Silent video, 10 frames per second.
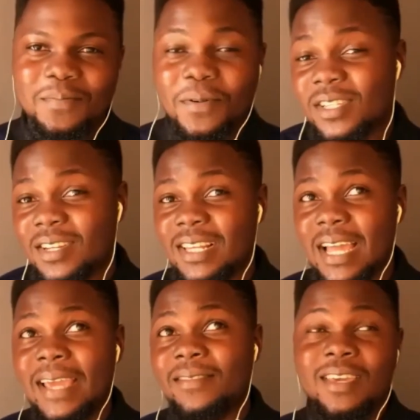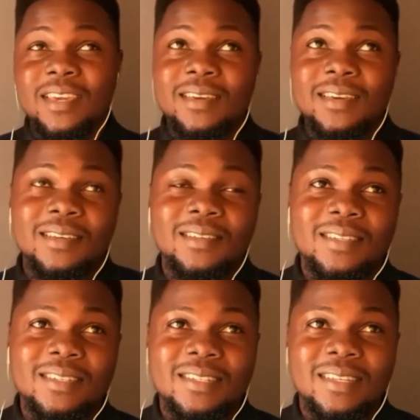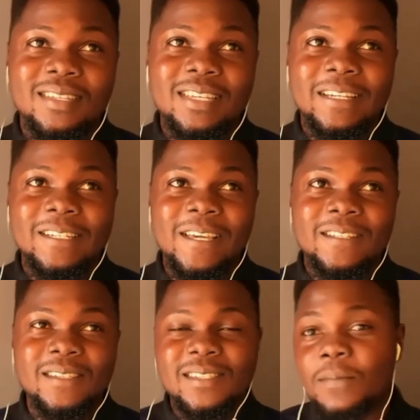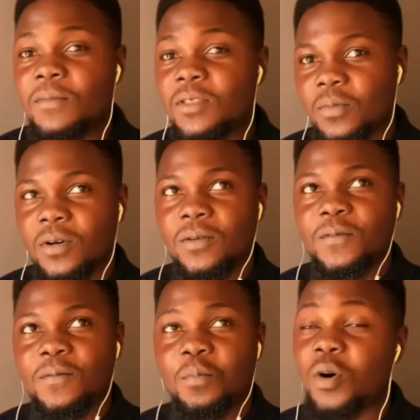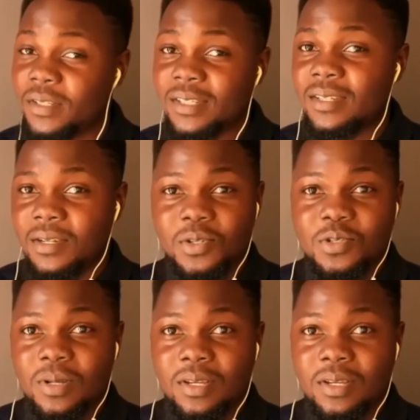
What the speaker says: Personally, I think it's a symptom of poverty in the country.